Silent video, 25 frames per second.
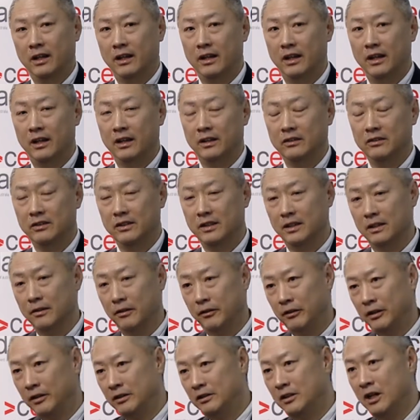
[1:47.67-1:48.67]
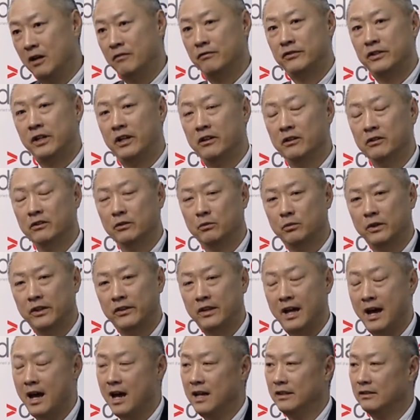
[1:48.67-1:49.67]
And dovetailed
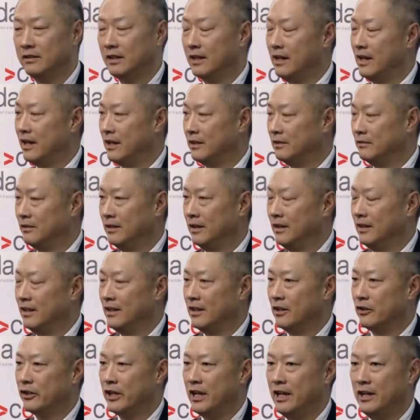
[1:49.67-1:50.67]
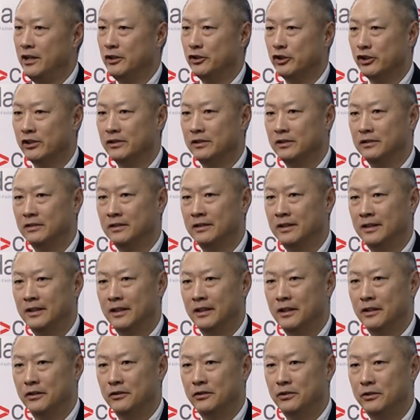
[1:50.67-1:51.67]
with that, I had occasion
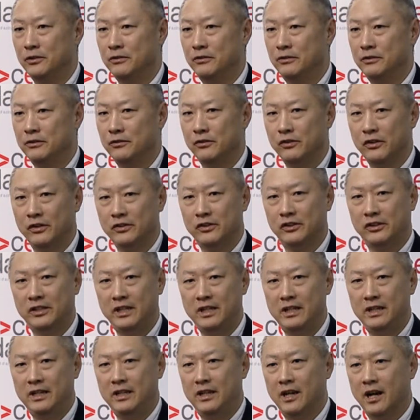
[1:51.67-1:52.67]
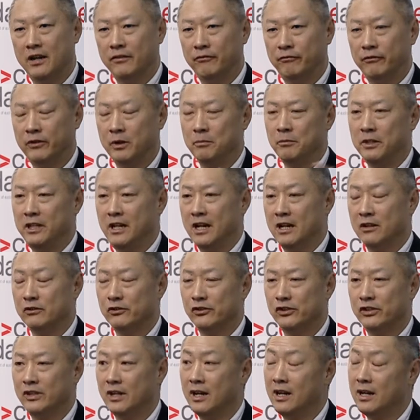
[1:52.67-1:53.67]
to see out from the
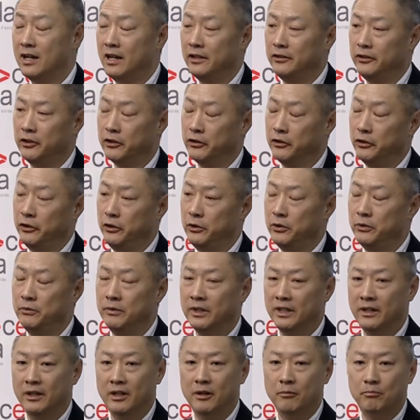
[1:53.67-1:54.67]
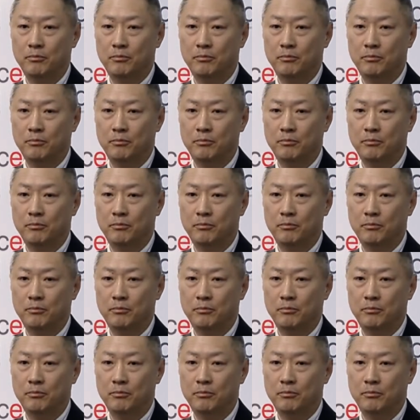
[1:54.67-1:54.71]
outside your new